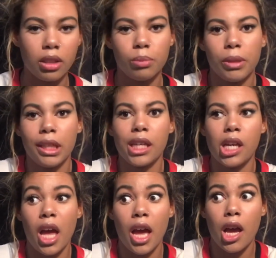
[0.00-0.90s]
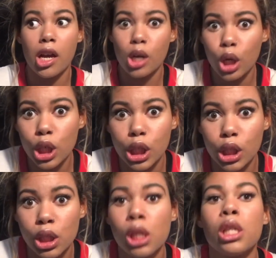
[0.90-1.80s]
And I'm like, at
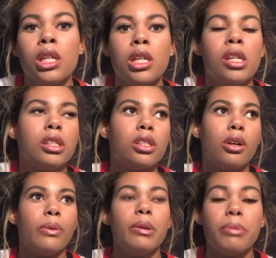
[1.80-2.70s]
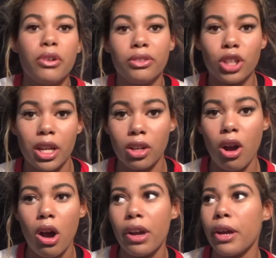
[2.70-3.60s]
Hardee's. So we're both trying to
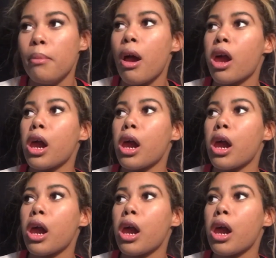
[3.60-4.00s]
call him.